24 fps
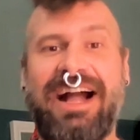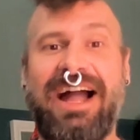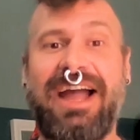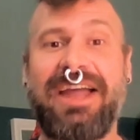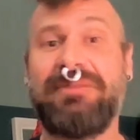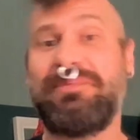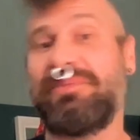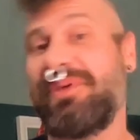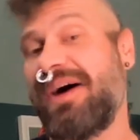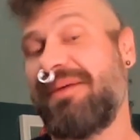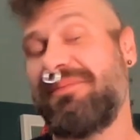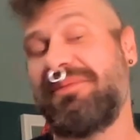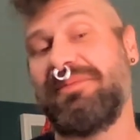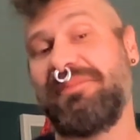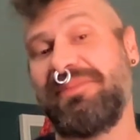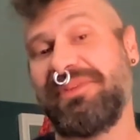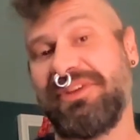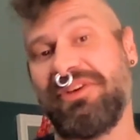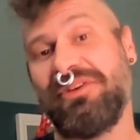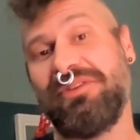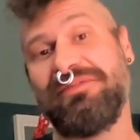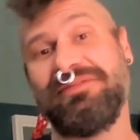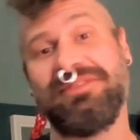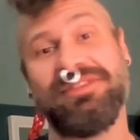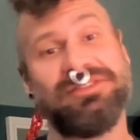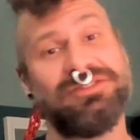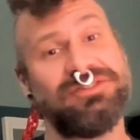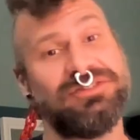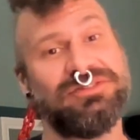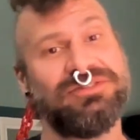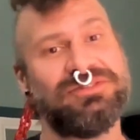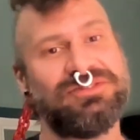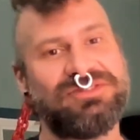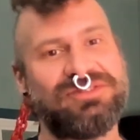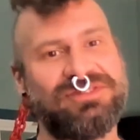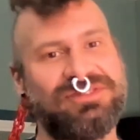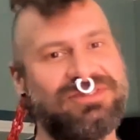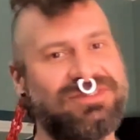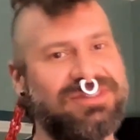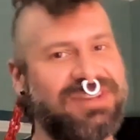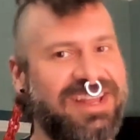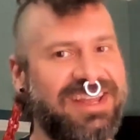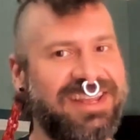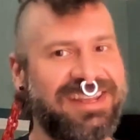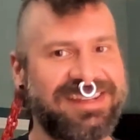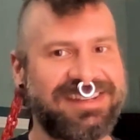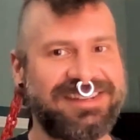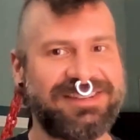I probably over douche,
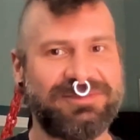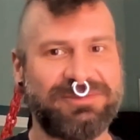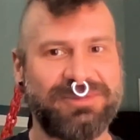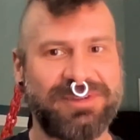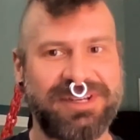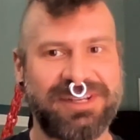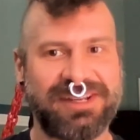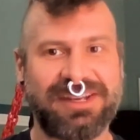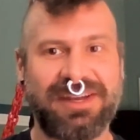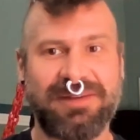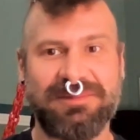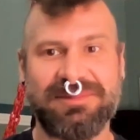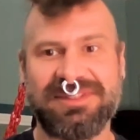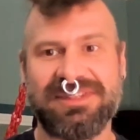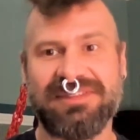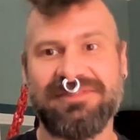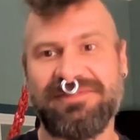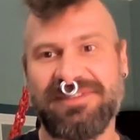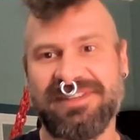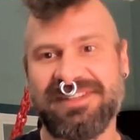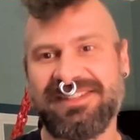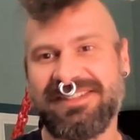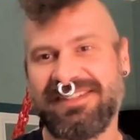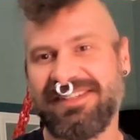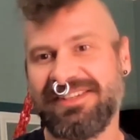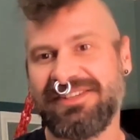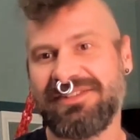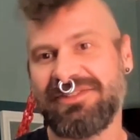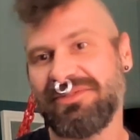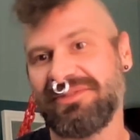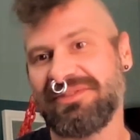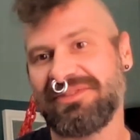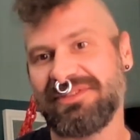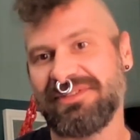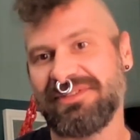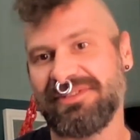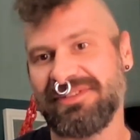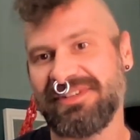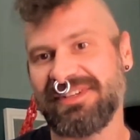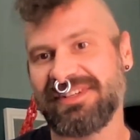like when it comes to fisting to a certain